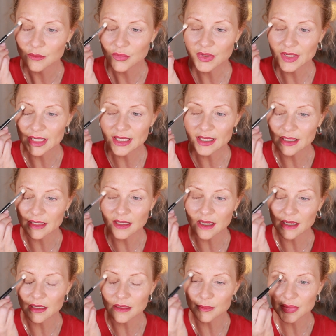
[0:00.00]
Bringing it
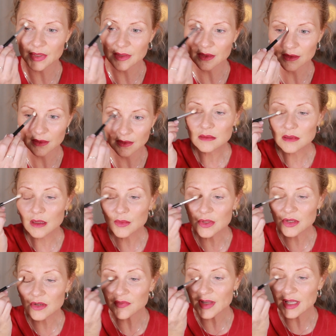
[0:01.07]
up. I
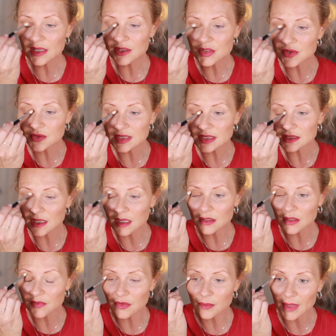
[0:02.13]
wonder if I could use this
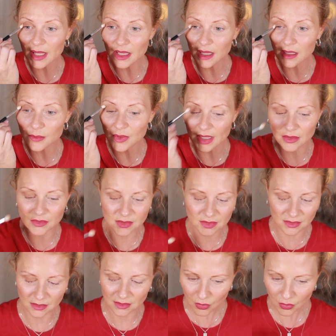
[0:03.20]
color for my eyebrows.